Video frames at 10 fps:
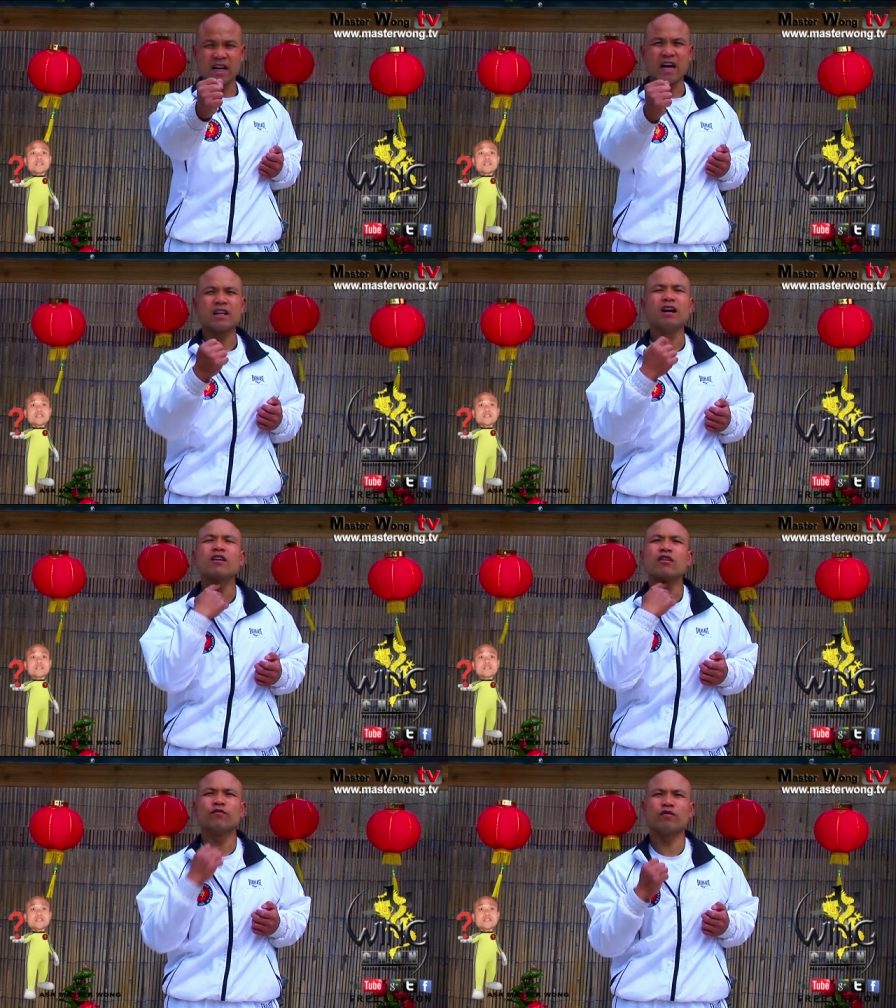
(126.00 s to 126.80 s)
and
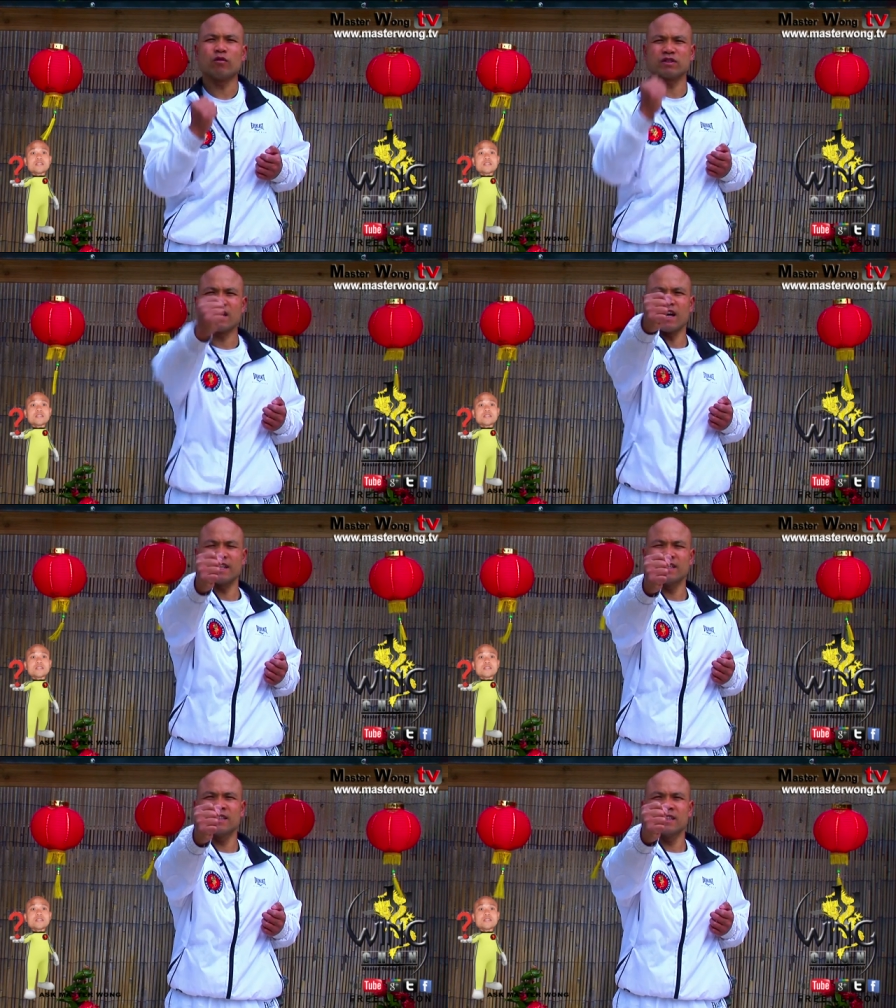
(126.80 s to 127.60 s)
throat
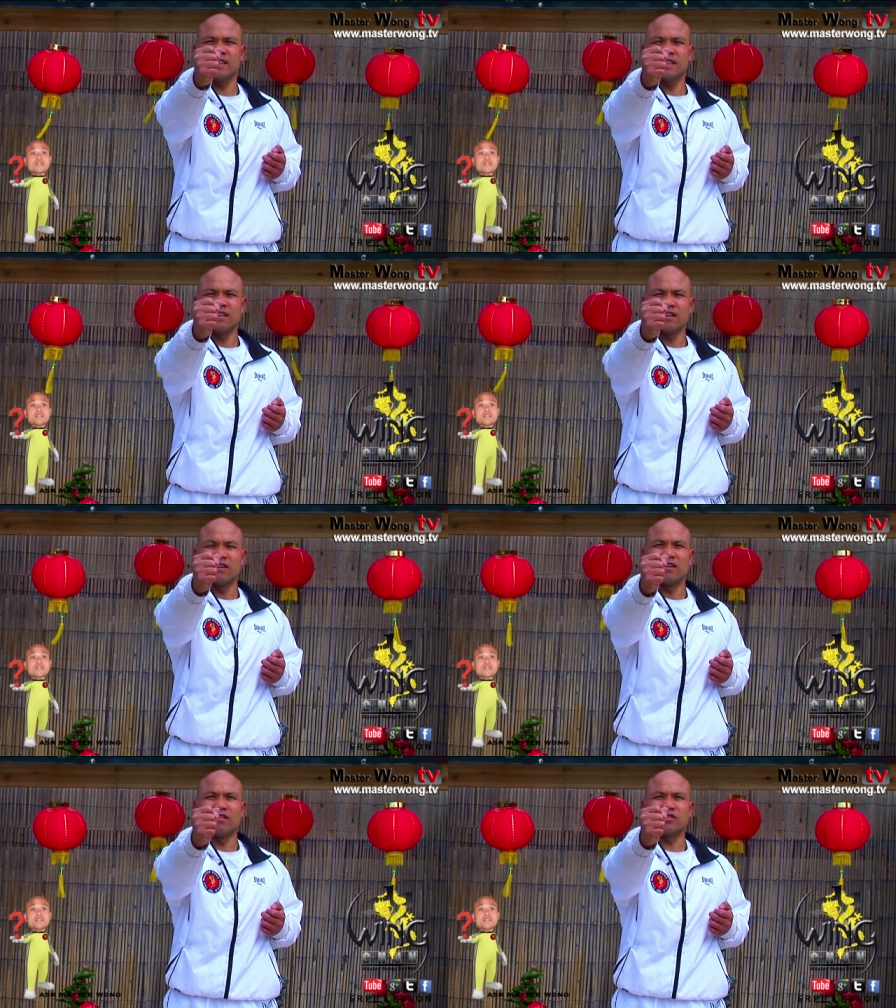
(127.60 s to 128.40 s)
side
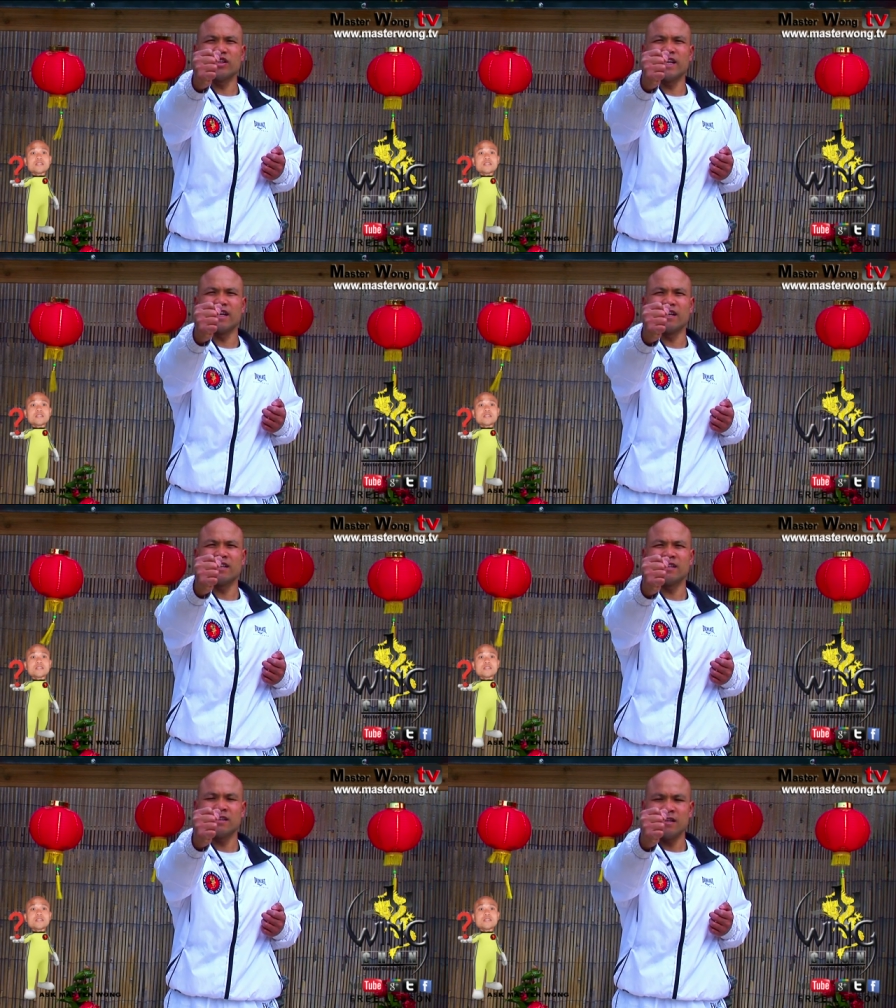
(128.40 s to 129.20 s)
onto here.
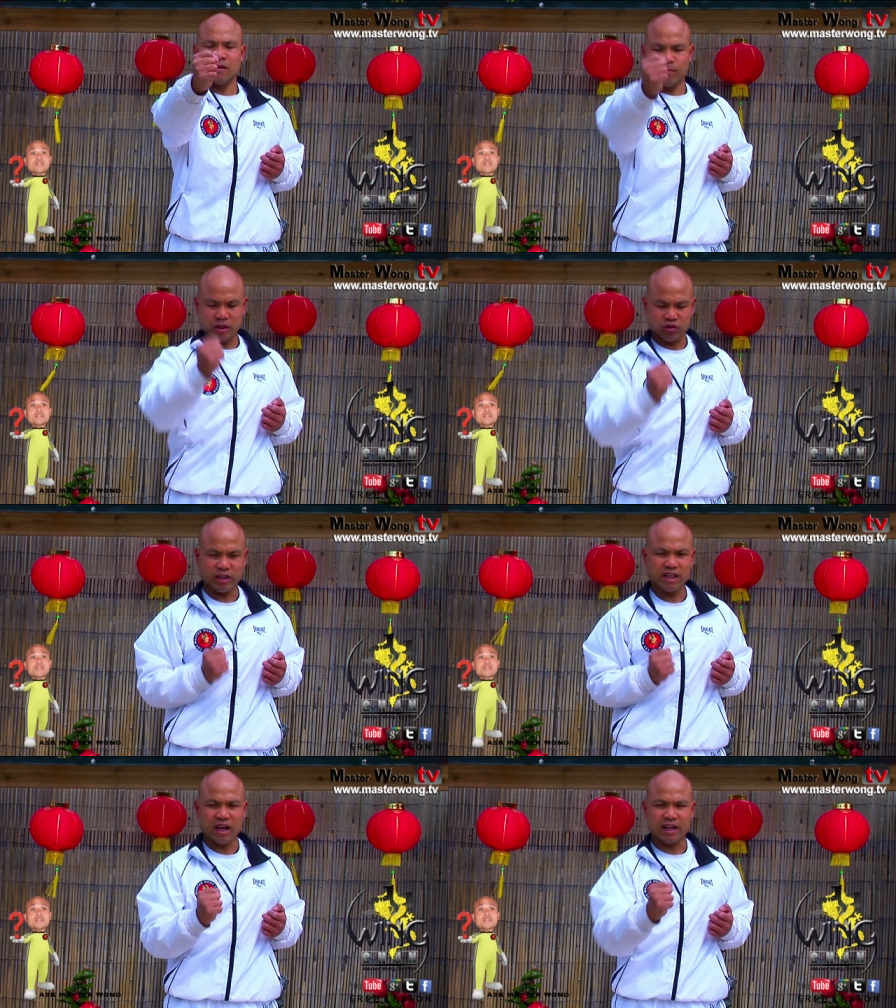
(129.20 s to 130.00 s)
Make sure
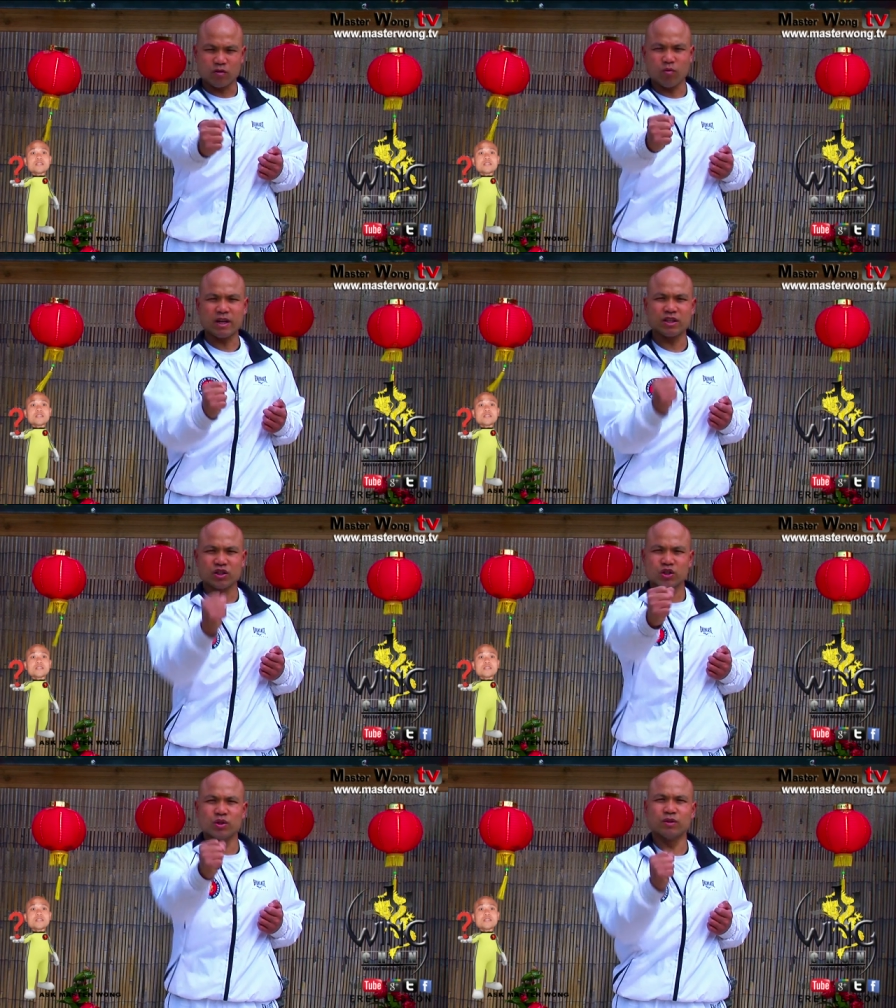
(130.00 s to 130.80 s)
in line, 1,
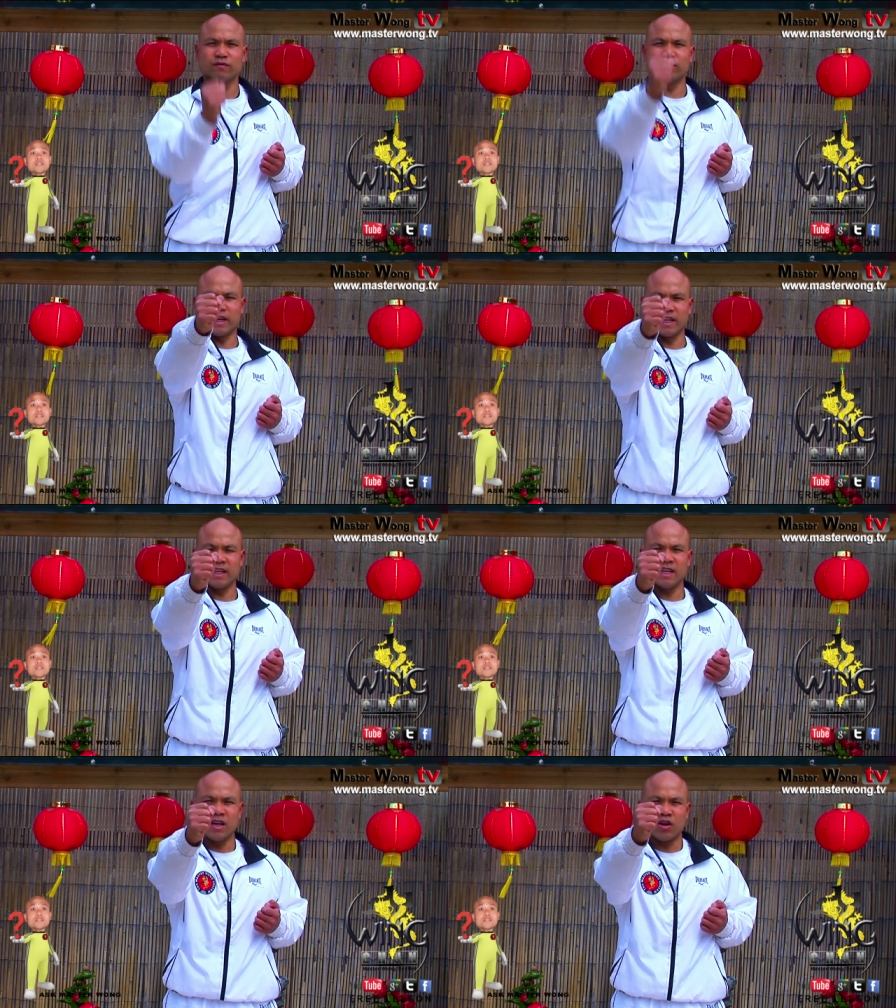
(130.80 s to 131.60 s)
2, 3.
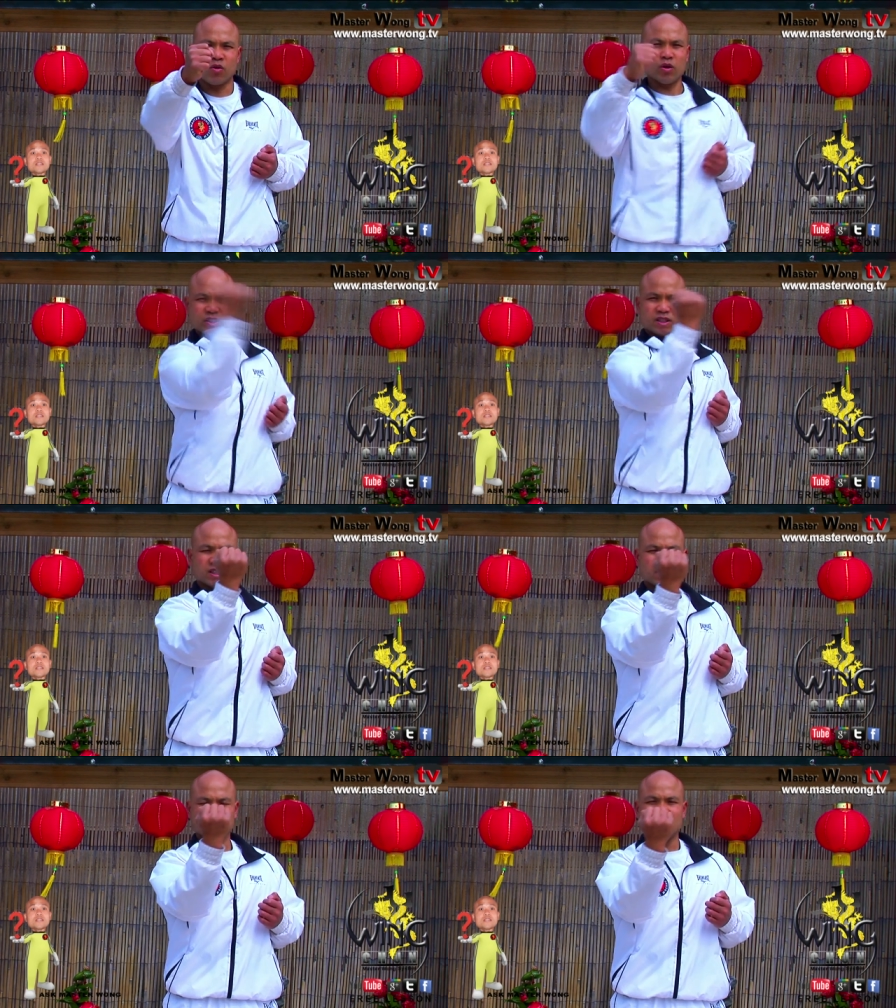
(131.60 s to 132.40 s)
Cross,
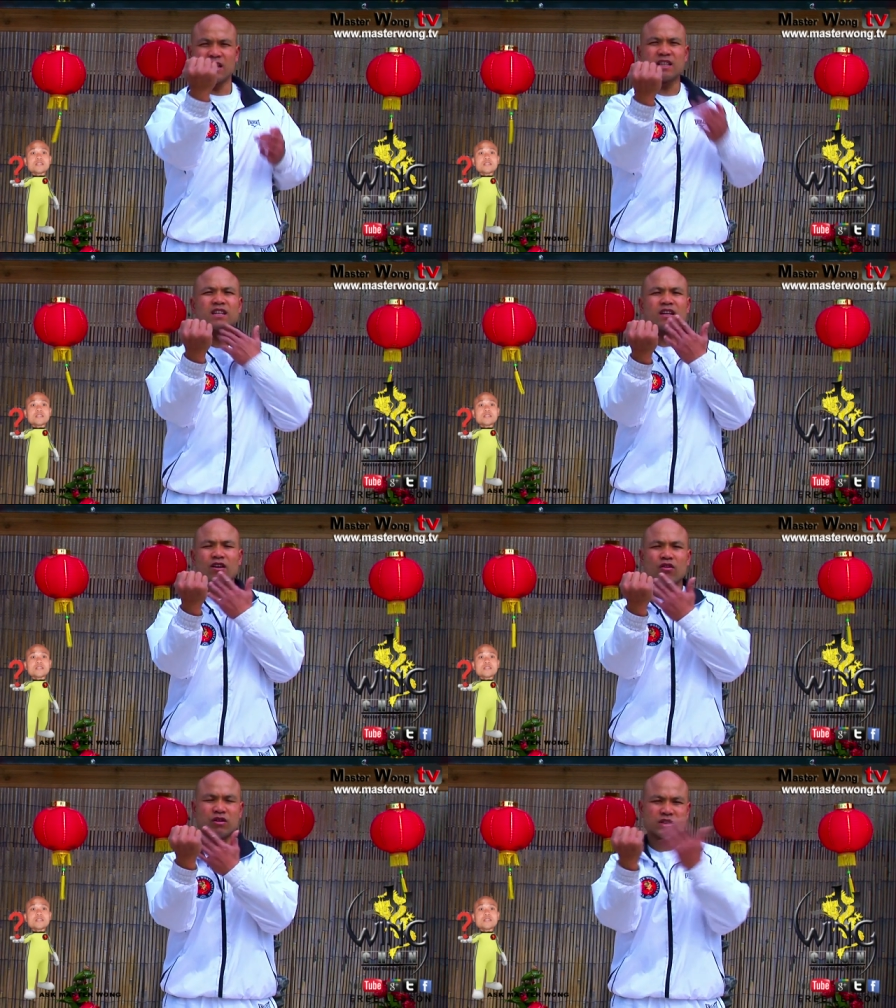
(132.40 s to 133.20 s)

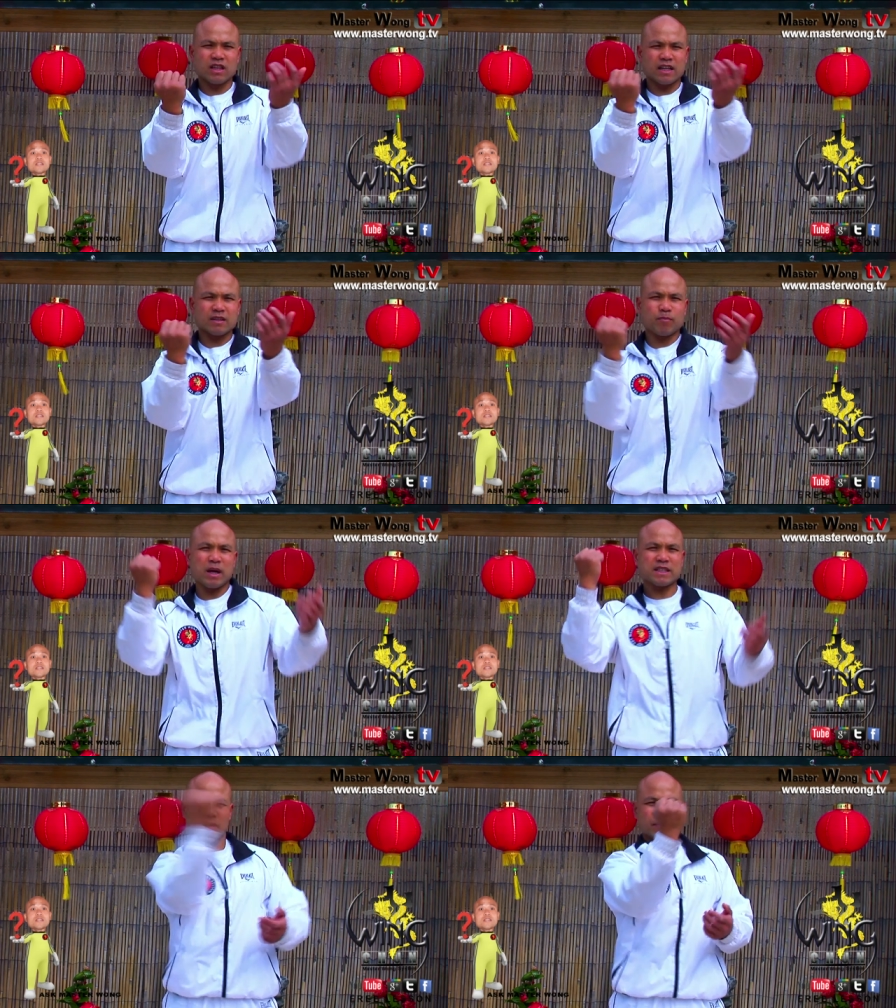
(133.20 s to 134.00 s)
cross, like the
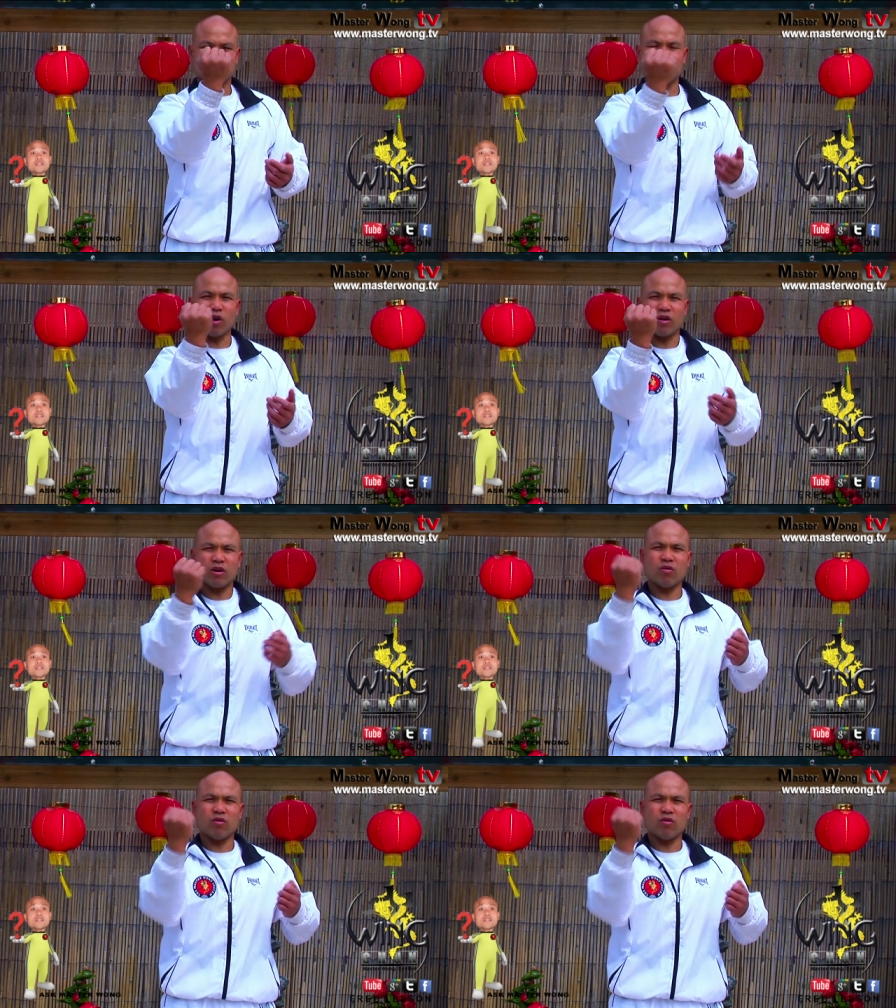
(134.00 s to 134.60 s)
punch come in, block,